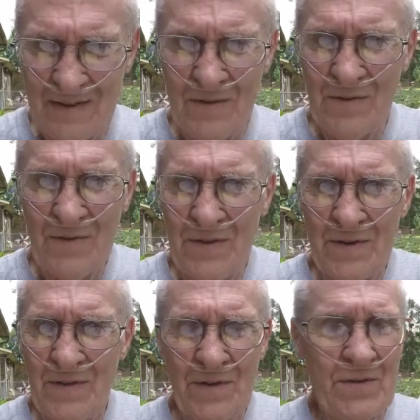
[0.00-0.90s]
know,
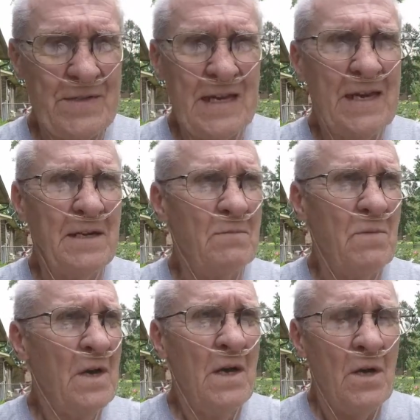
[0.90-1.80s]
they're saying
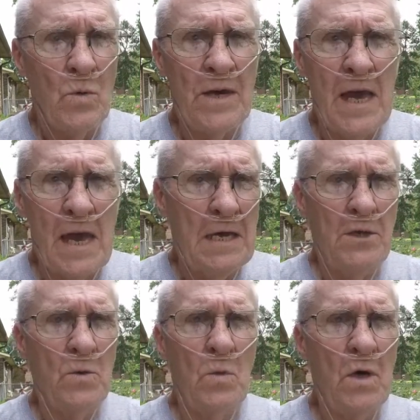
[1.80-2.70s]
we can't get
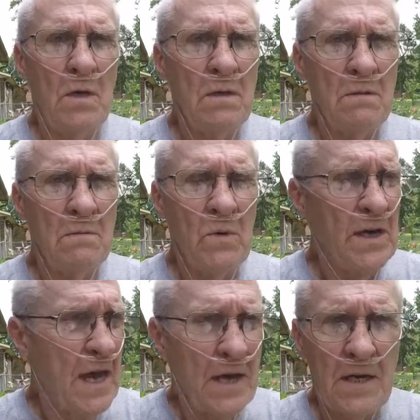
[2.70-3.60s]
to work, we
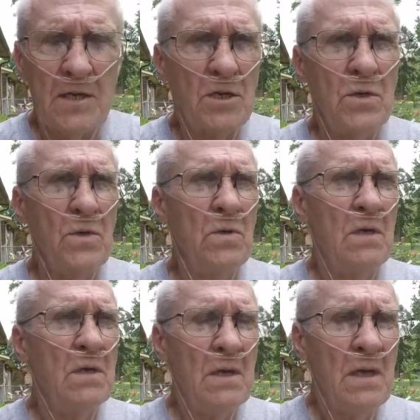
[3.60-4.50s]
can't get to
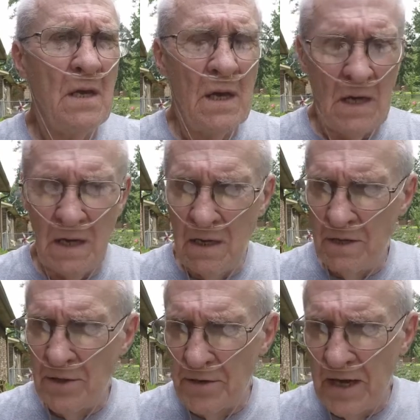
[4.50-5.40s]
school.
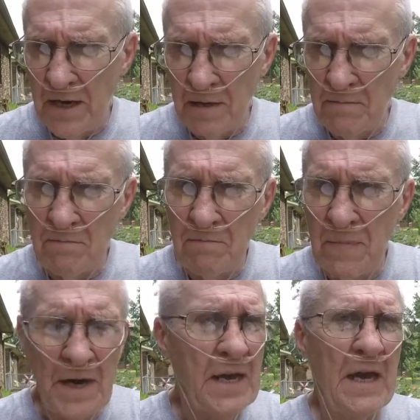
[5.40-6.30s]
You're taking
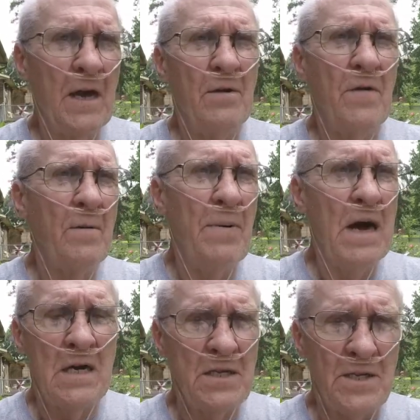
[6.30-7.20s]
money out of our
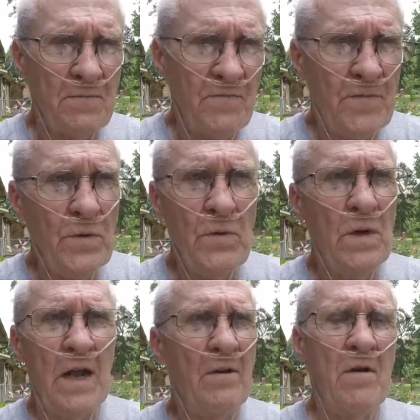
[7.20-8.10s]
pockets and food
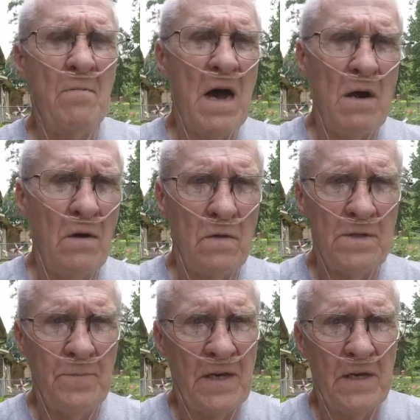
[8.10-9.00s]
out of our mouths
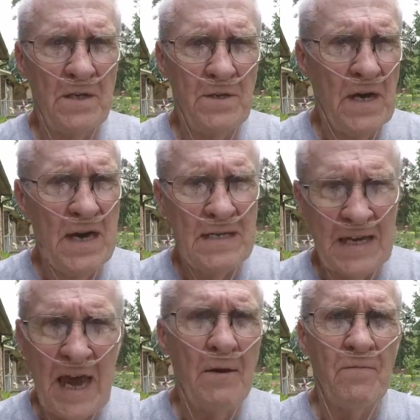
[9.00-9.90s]
because you guys
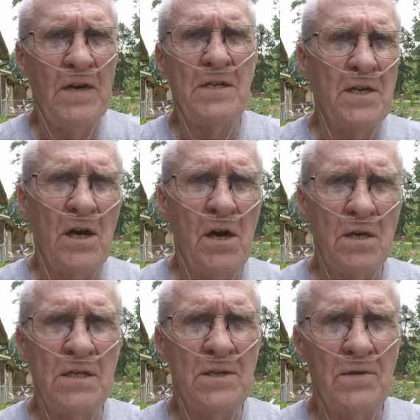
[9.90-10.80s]
can't fix the
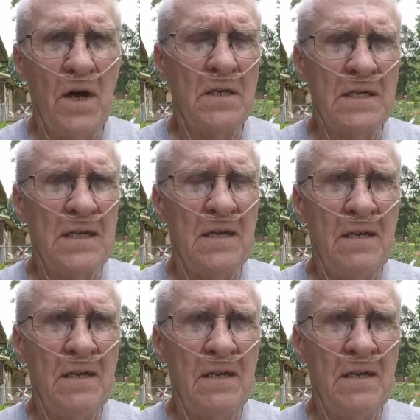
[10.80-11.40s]
cars and trucks.